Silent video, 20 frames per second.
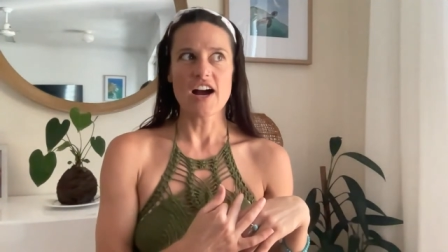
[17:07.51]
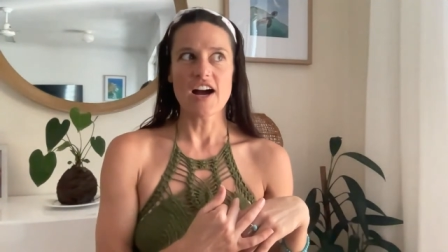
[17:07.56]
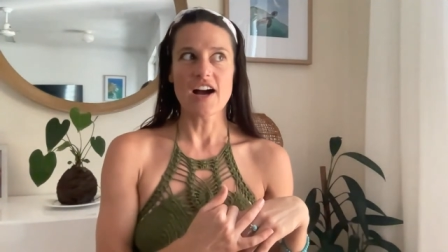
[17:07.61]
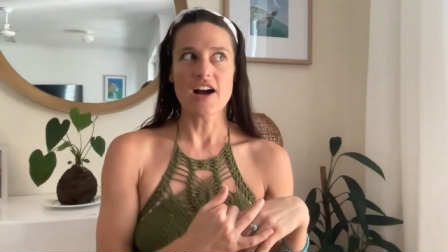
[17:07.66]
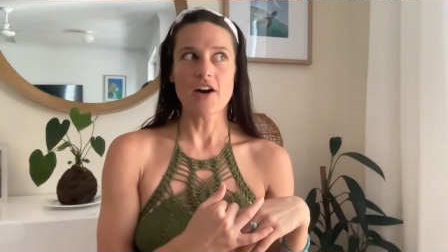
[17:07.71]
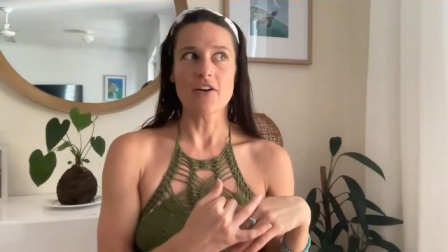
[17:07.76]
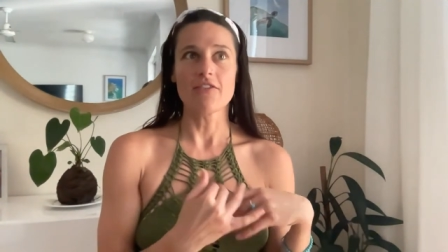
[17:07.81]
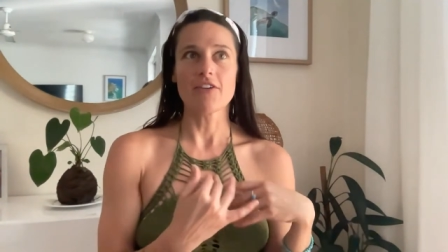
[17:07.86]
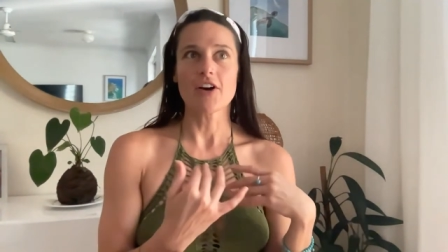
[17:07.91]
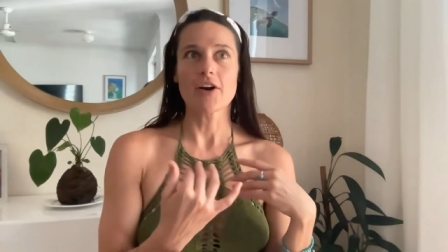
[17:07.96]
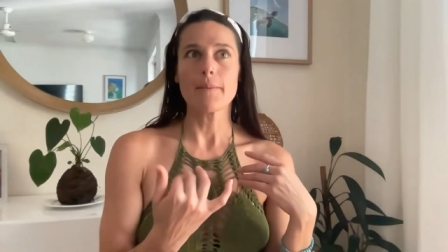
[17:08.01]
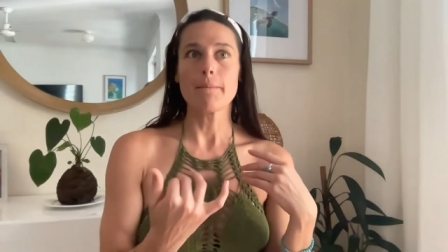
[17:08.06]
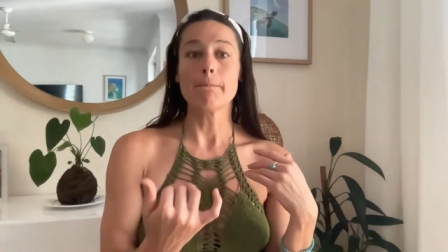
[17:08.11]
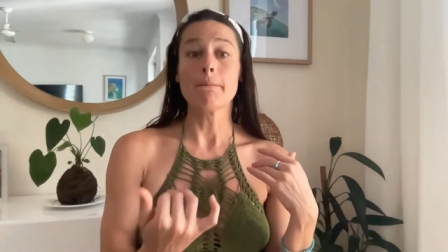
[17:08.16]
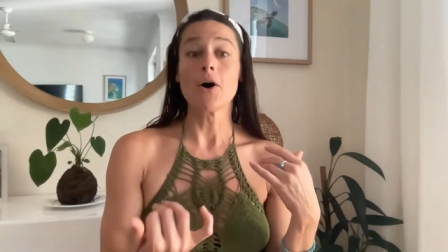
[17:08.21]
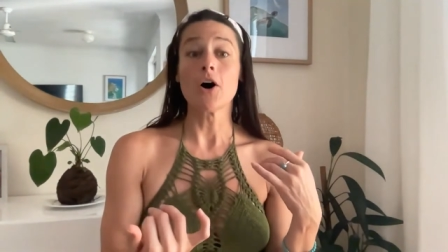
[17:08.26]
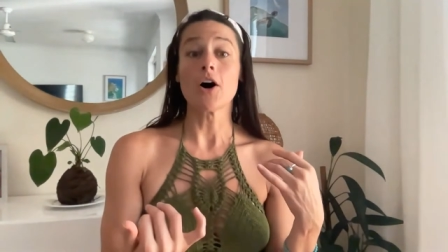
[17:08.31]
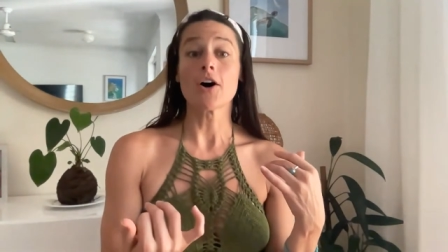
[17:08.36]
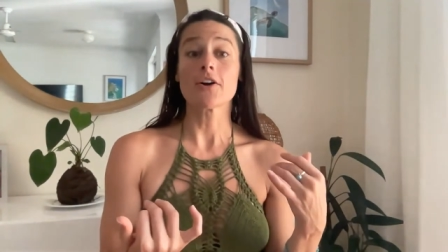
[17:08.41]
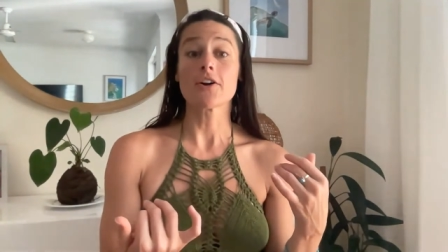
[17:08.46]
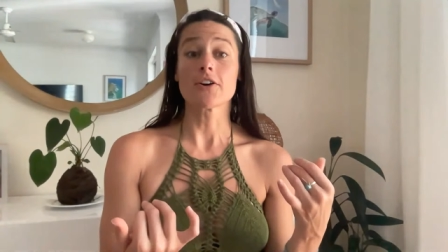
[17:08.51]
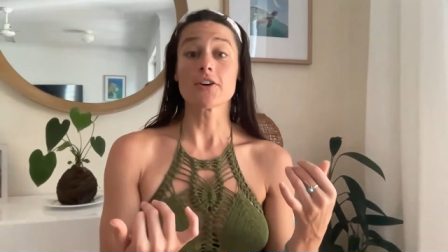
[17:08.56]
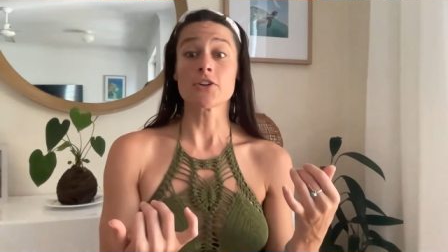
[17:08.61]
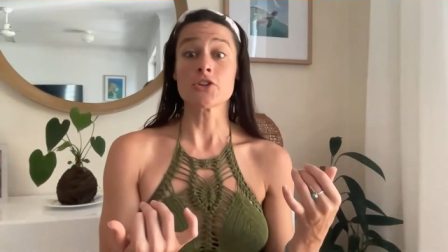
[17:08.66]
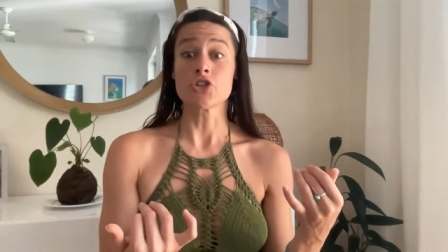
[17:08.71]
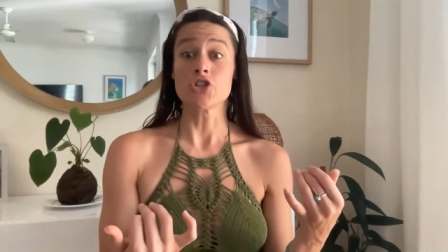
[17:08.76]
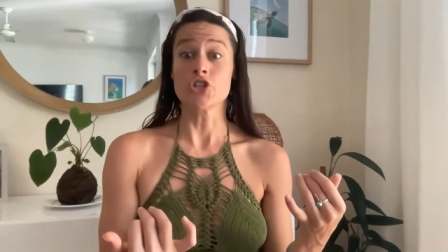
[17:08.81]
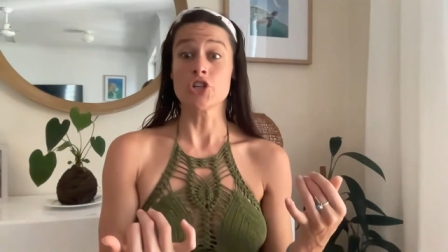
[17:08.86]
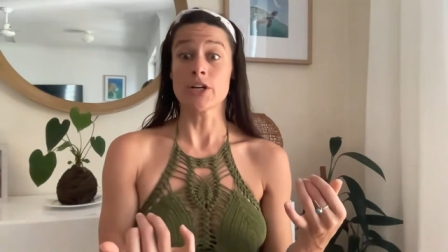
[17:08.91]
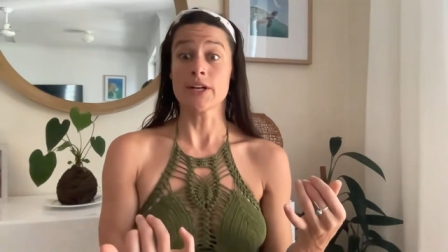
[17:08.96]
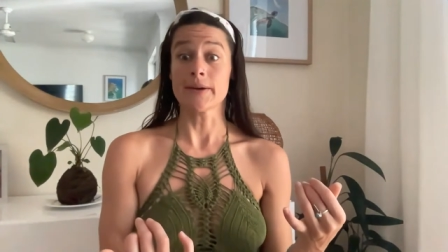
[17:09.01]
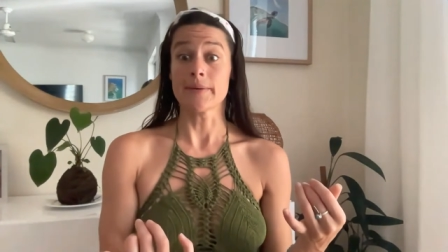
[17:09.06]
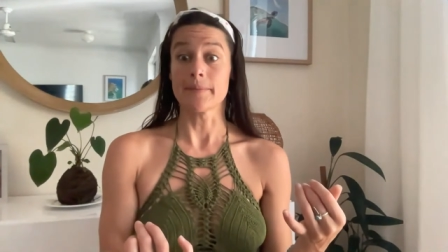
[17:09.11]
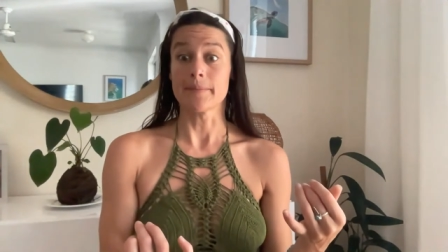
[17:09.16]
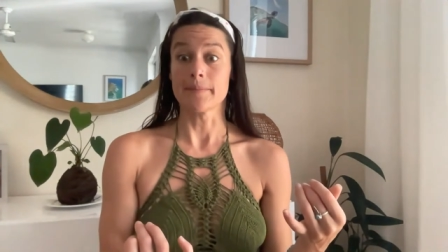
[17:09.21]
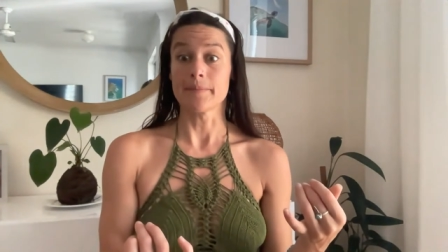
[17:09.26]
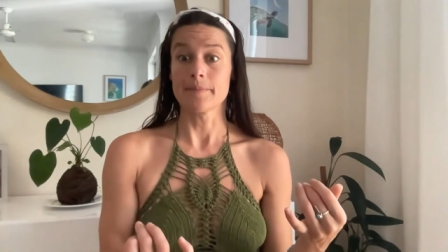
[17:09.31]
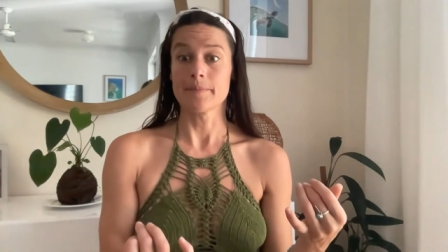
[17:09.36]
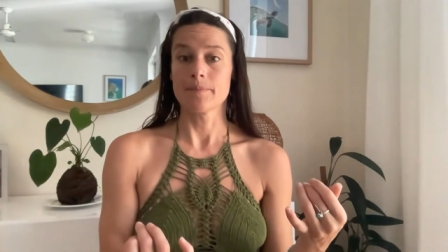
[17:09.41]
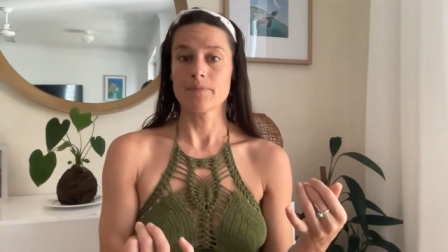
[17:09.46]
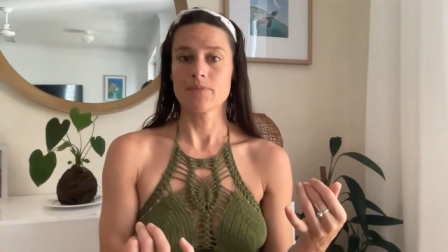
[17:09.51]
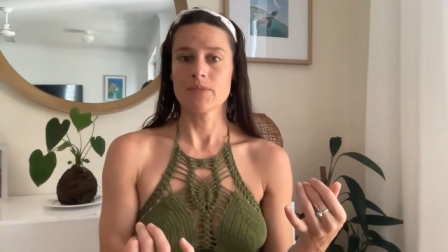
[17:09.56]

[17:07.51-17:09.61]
a very modern gym.